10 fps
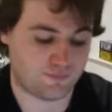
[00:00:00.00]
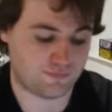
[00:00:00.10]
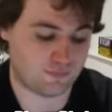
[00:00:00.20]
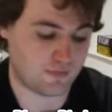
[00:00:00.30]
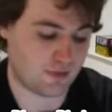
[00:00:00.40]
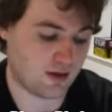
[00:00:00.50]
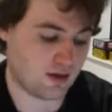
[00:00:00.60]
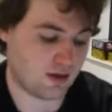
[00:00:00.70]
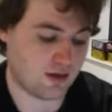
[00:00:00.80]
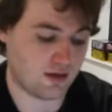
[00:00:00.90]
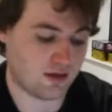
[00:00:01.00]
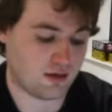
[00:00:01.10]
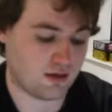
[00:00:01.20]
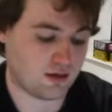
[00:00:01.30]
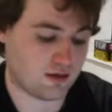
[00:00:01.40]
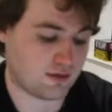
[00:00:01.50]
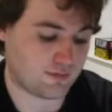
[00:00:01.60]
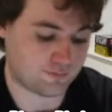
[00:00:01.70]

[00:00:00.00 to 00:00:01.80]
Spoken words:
Nobody speaks.